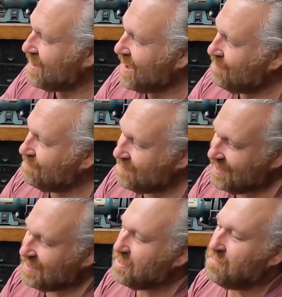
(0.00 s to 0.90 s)
out.
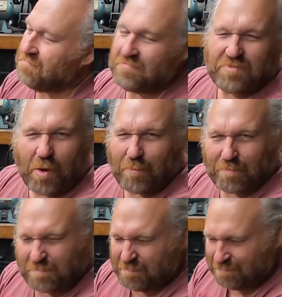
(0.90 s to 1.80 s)
It's not
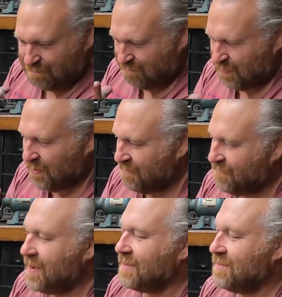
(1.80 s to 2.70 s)

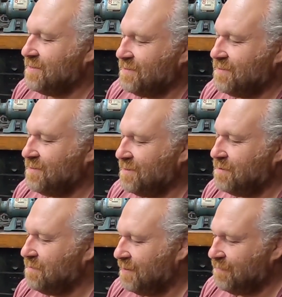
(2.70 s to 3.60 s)
perfect, you
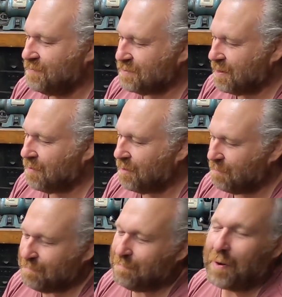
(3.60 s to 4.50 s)
know. If it was going on
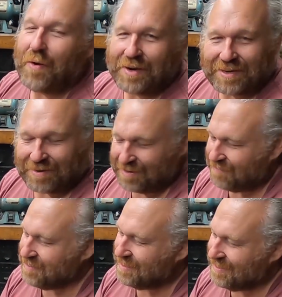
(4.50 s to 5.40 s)
a bike, I'd
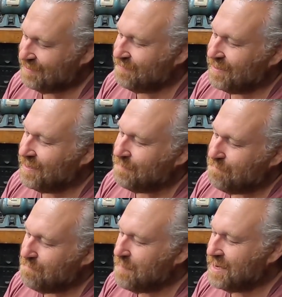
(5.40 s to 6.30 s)
obviously
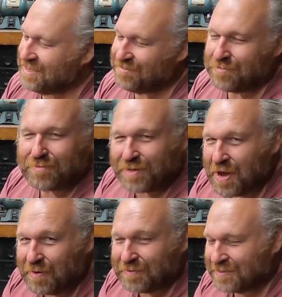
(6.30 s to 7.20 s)
measure all
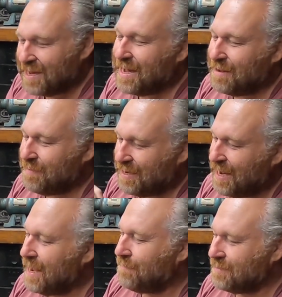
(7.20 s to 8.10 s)
the holes out and make
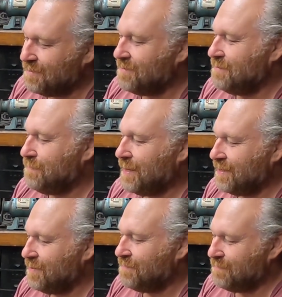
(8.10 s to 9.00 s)
it absolutely
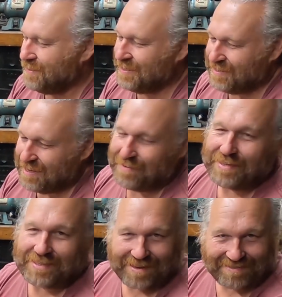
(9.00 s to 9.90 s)
bang on, but no,
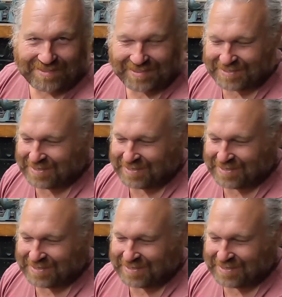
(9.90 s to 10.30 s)
it's going in the